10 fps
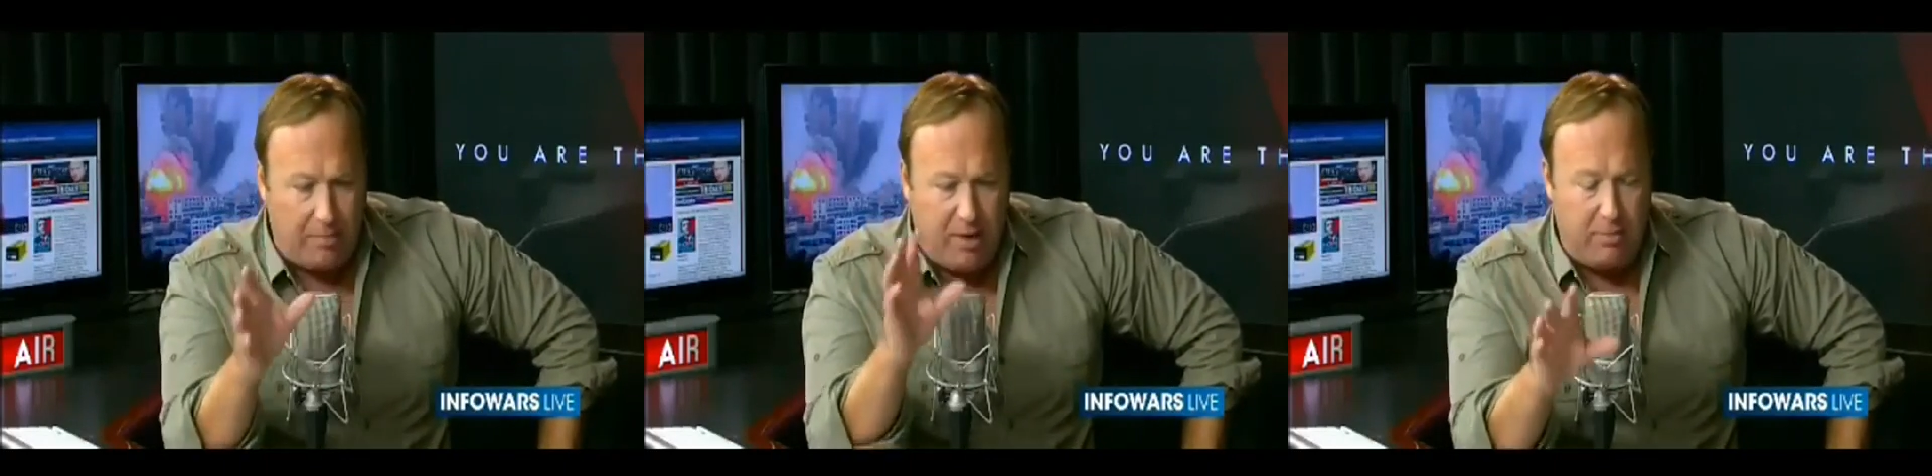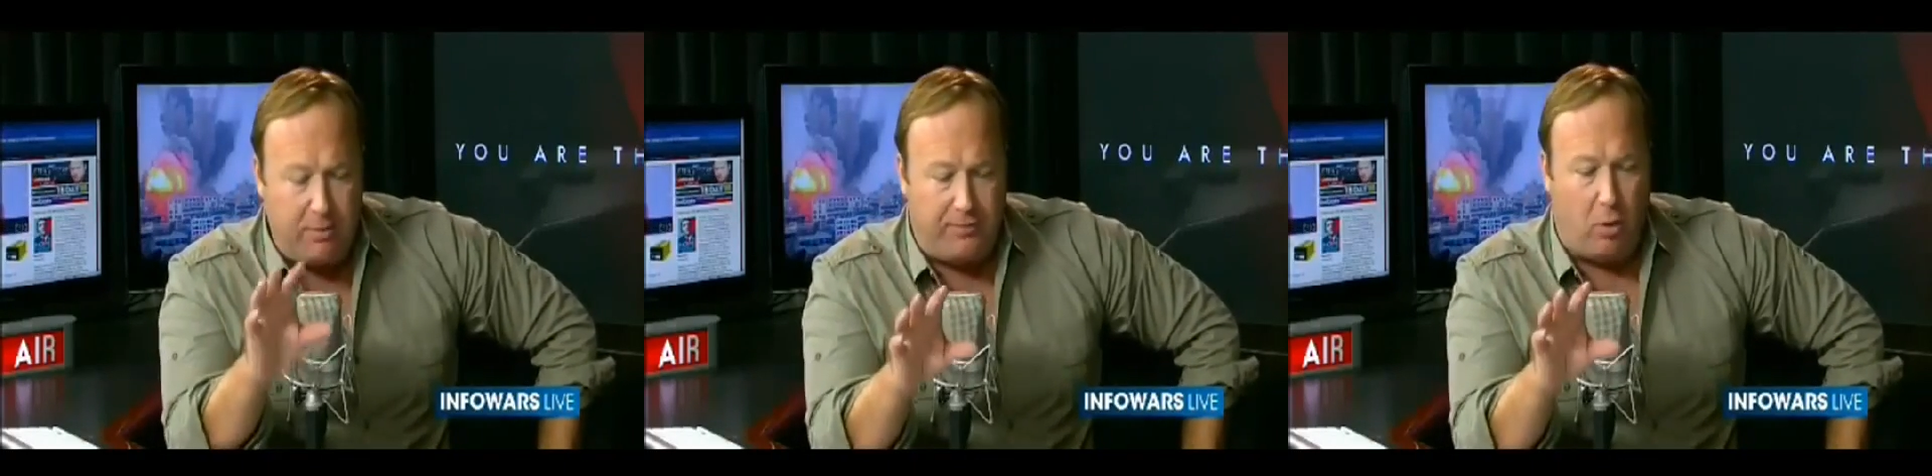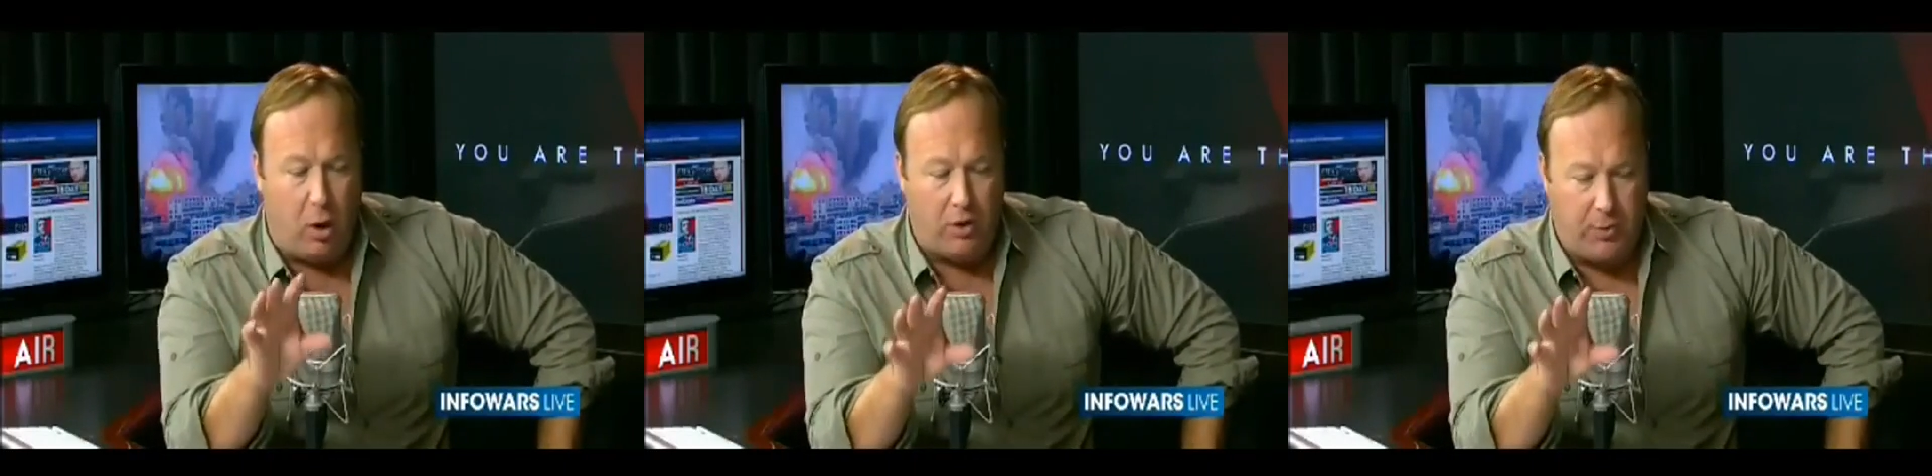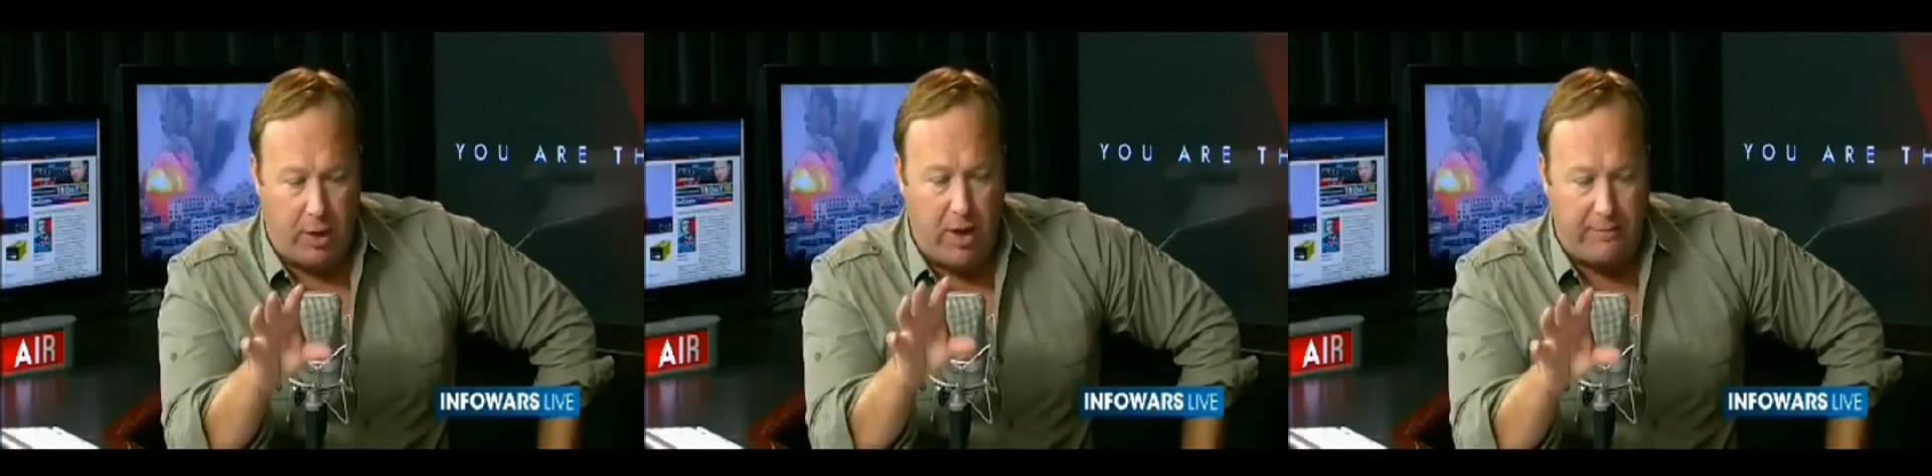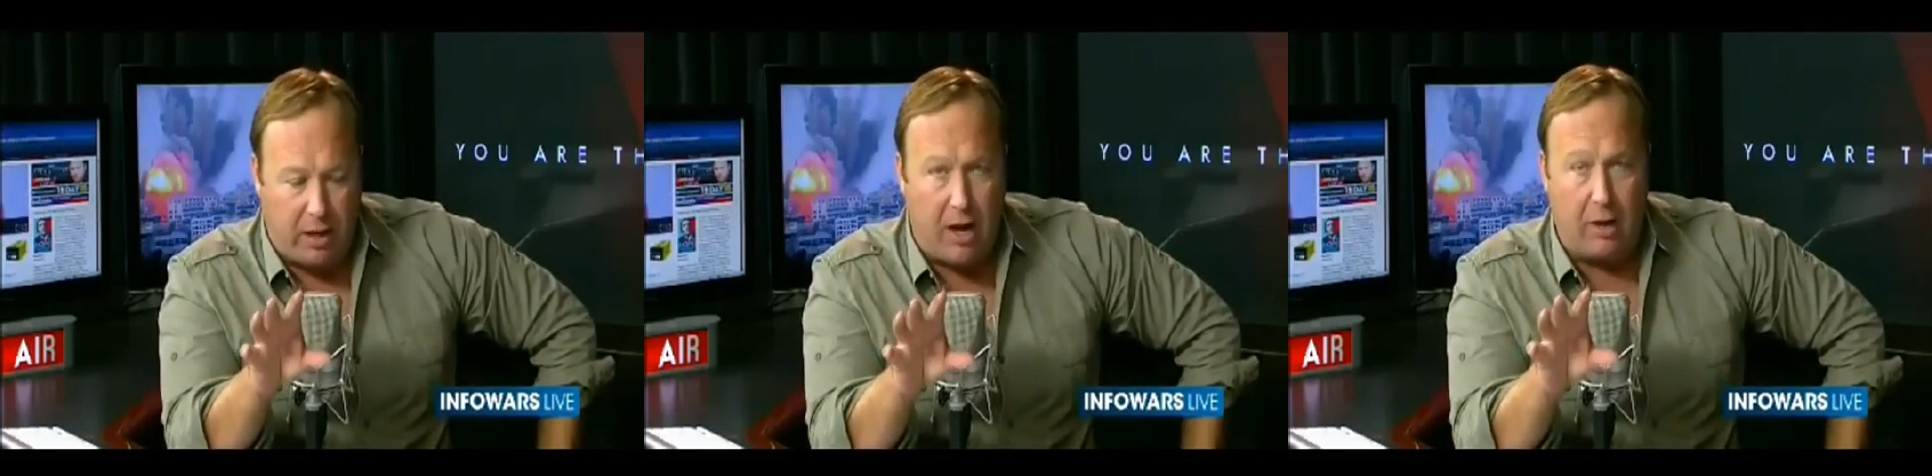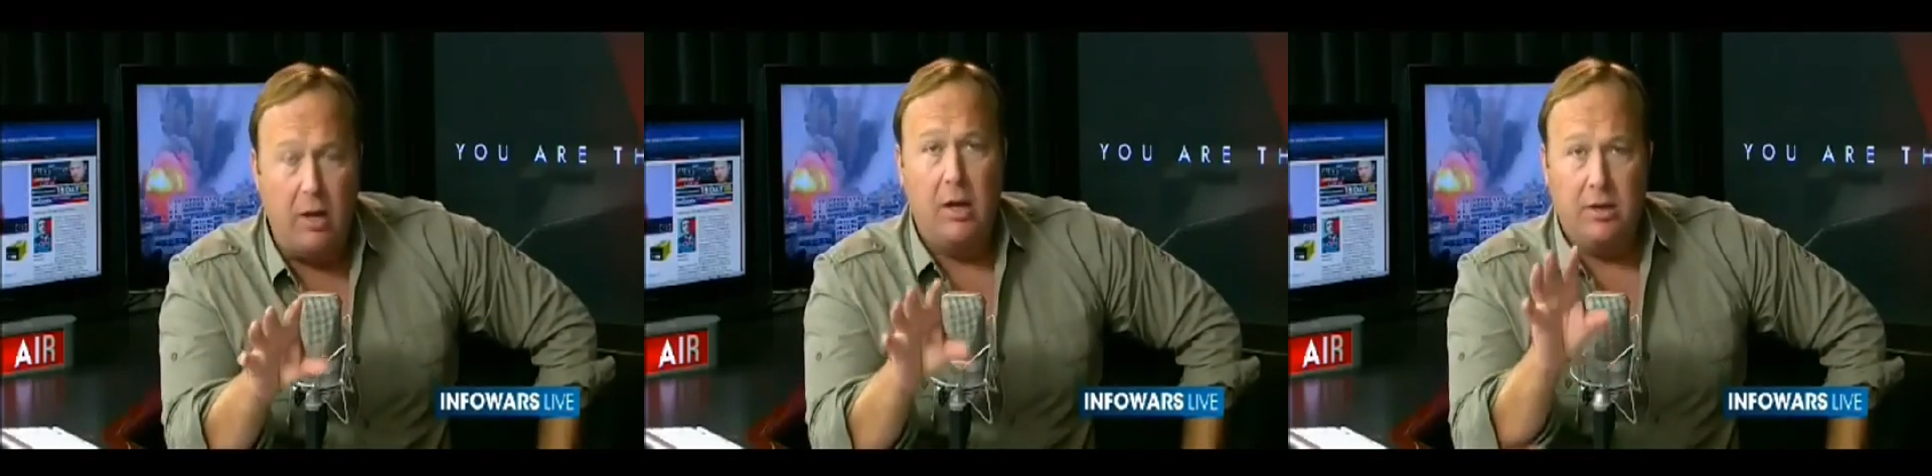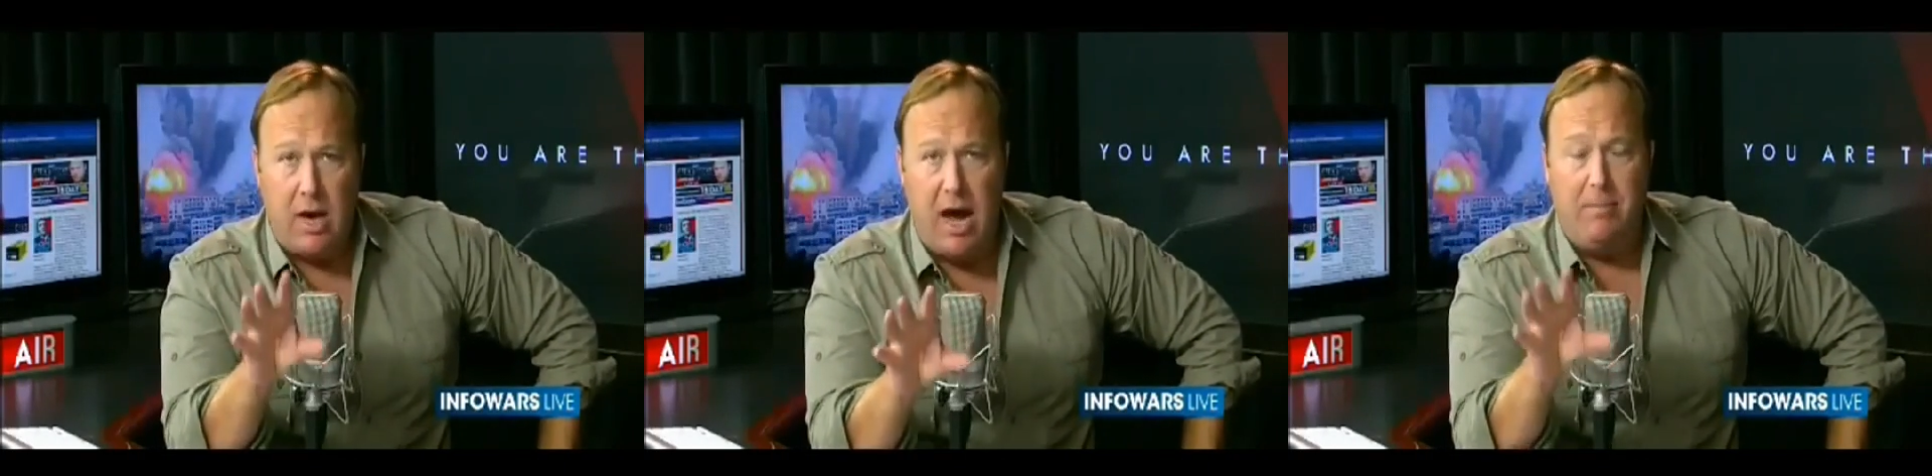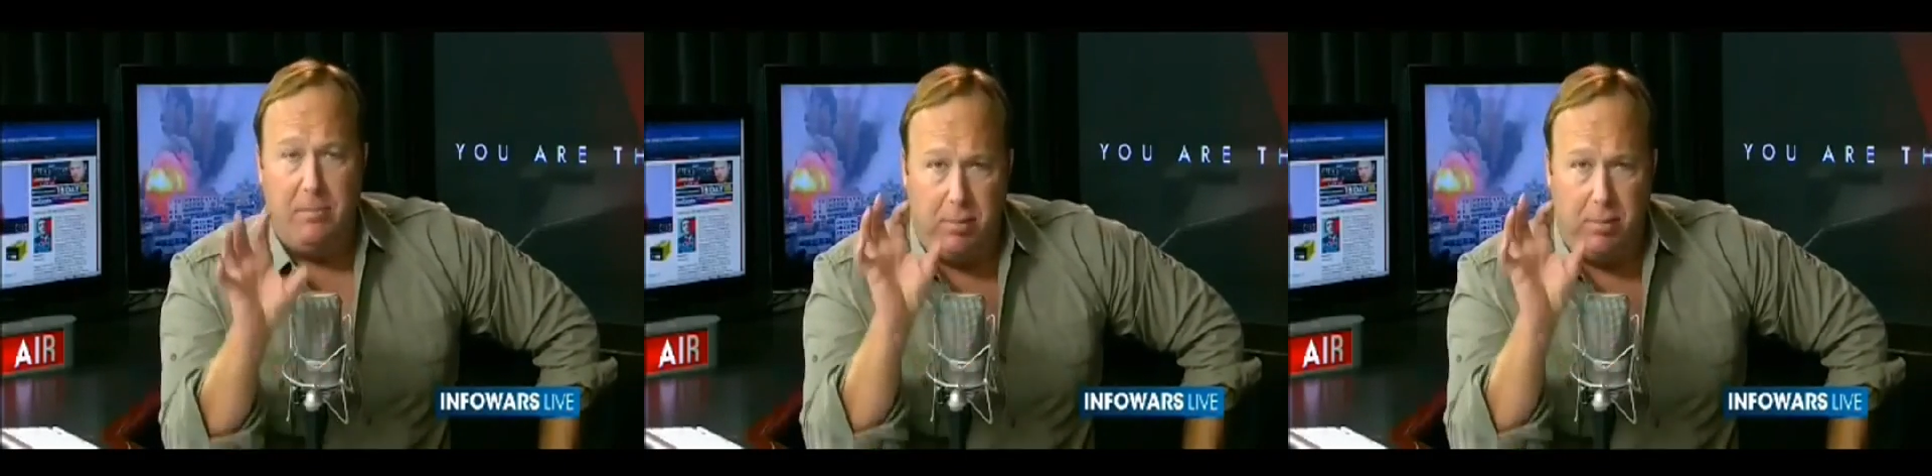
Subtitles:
up and give you the floor because we don't have a lot of time,